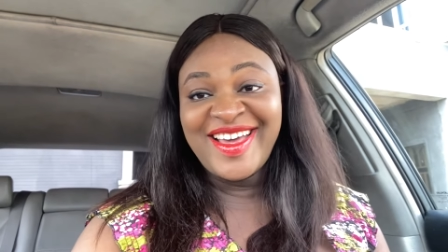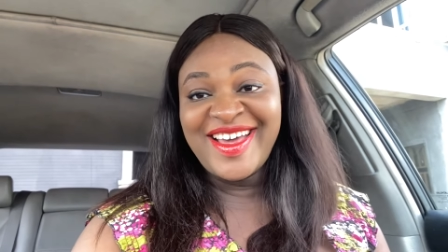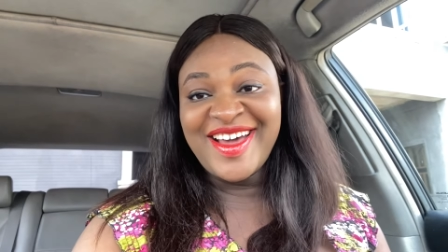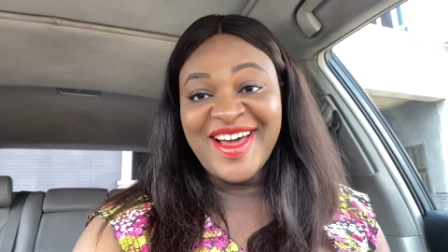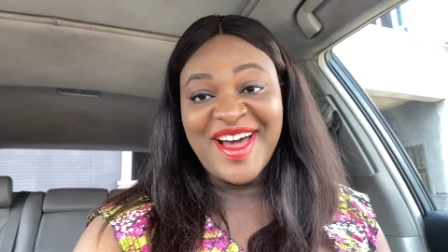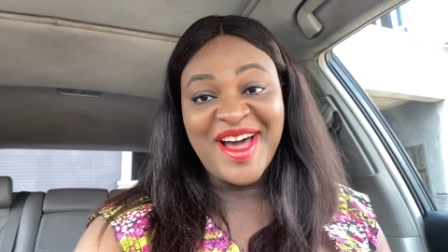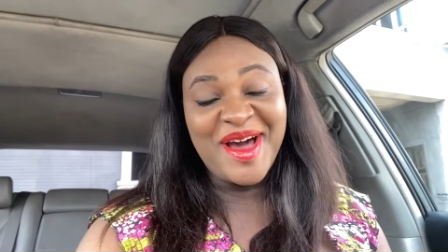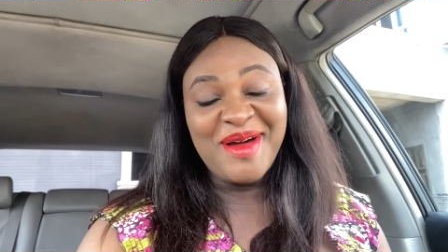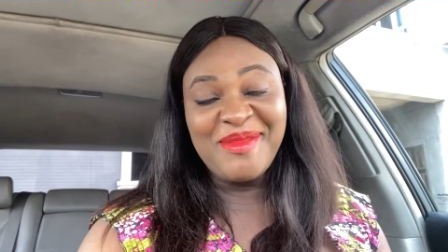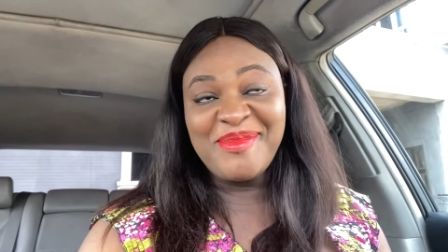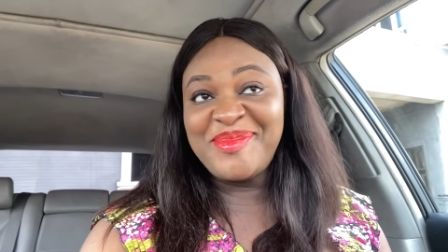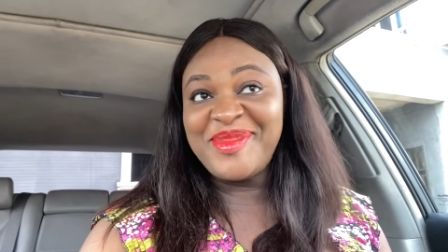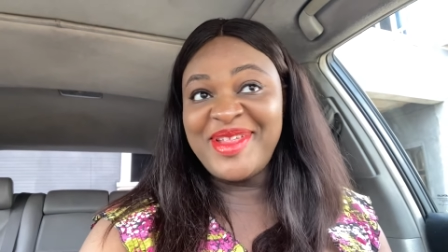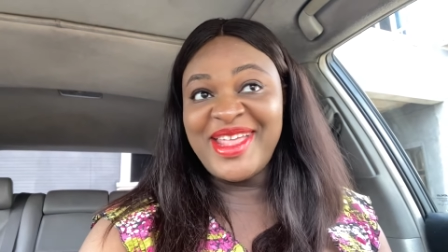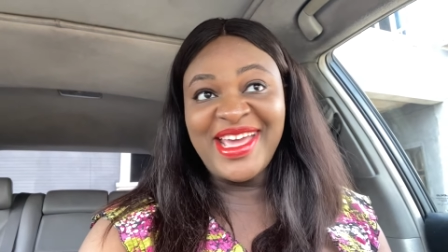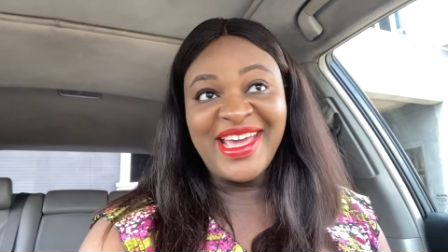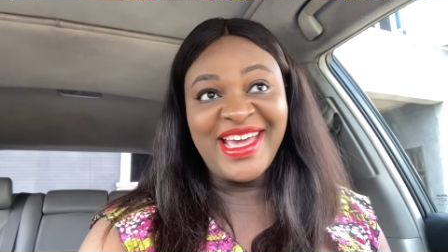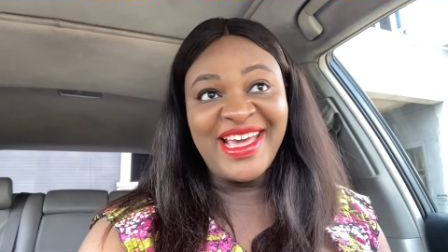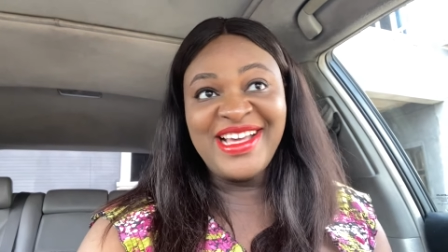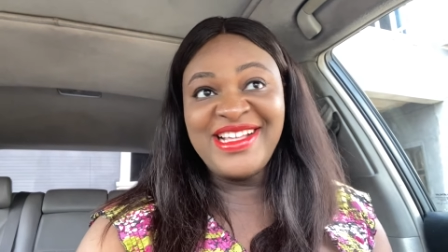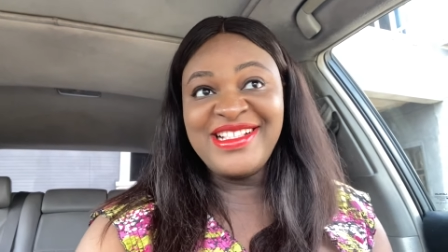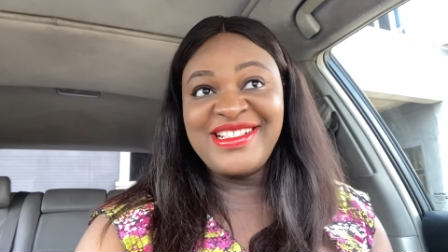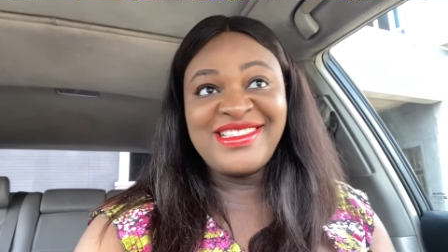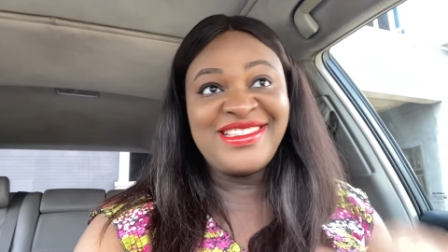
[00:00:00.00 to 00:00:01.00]

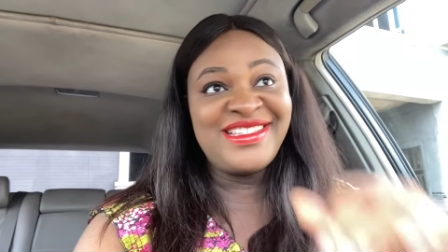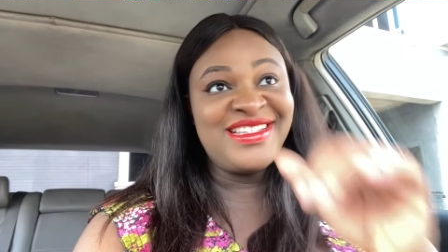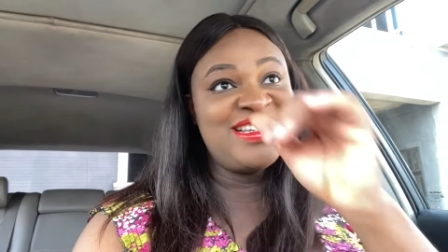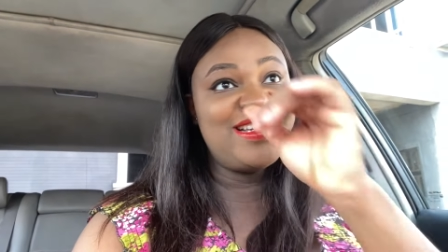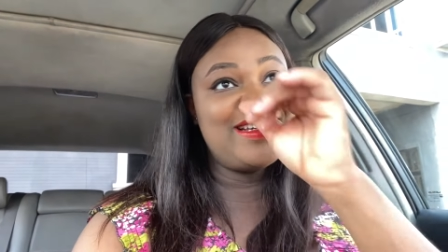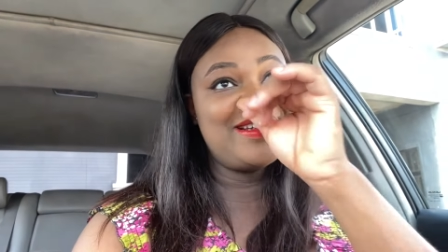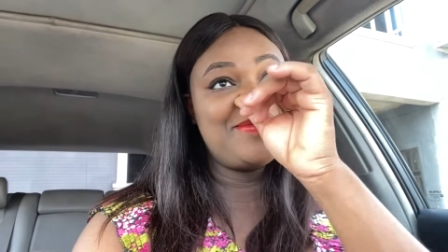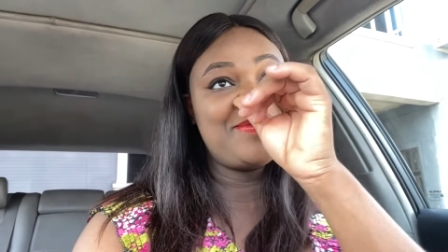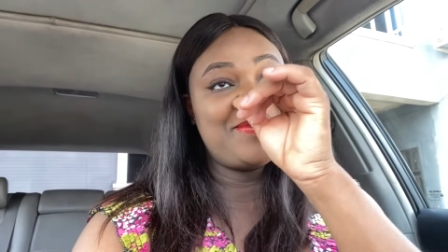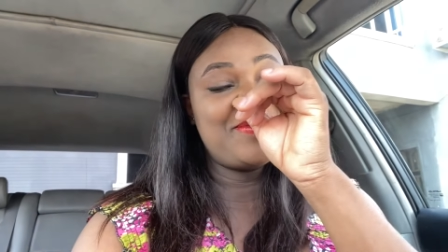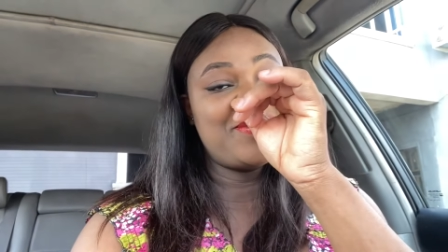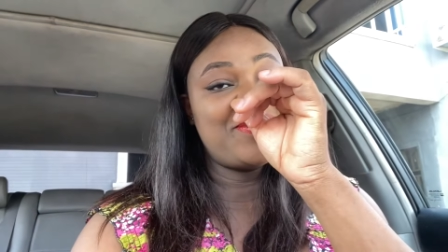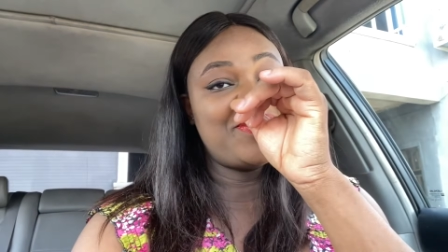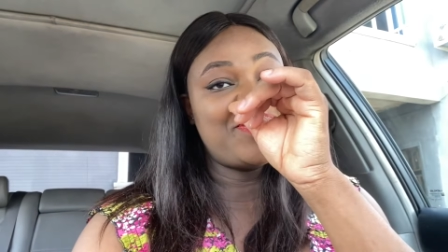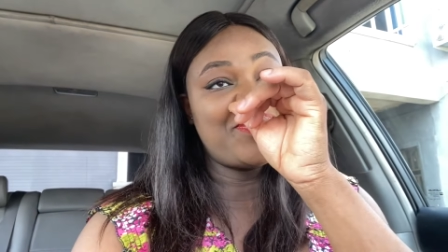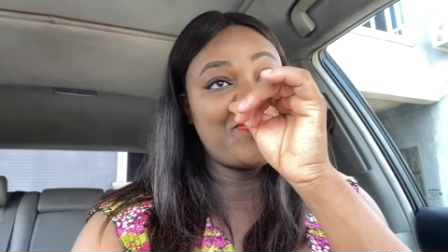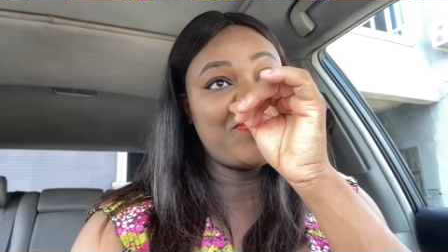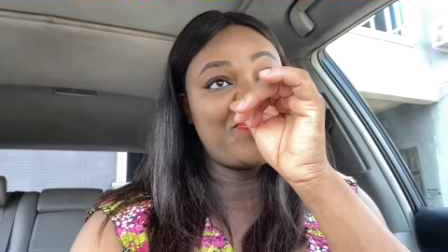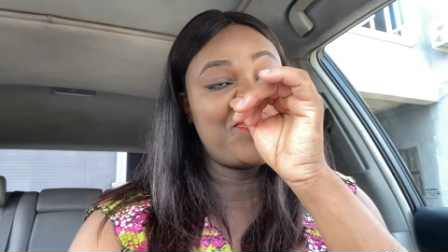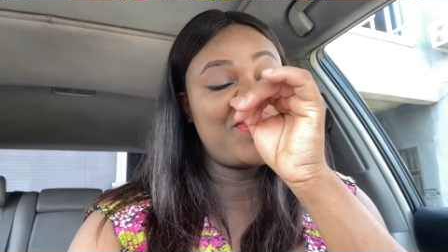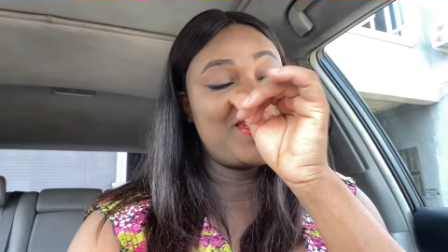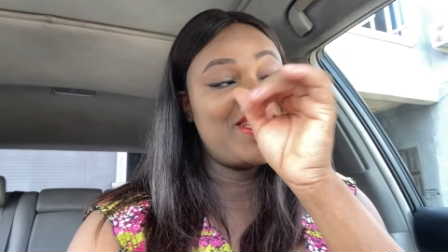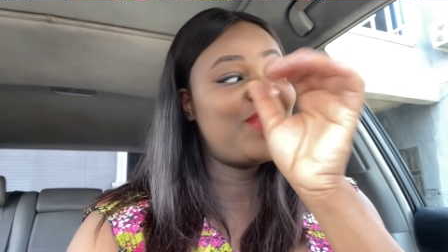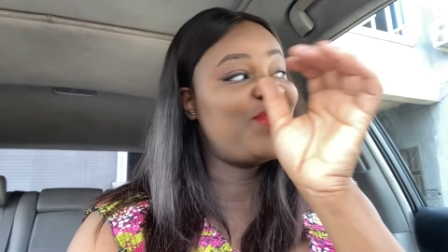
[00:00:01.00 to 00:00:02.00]
Update
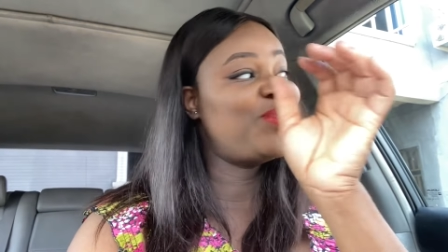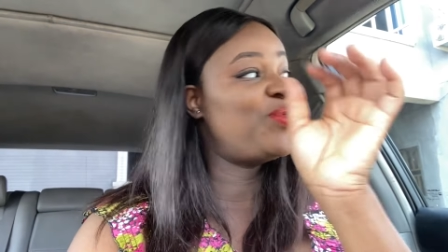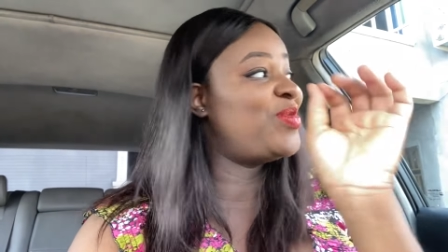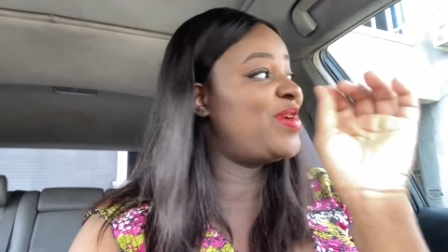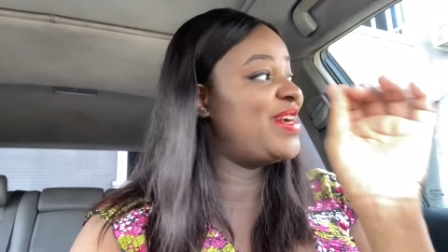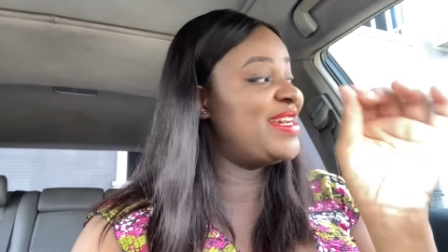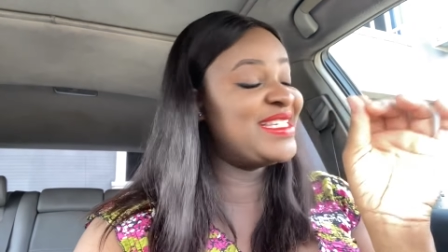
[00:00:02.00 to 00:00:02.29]
the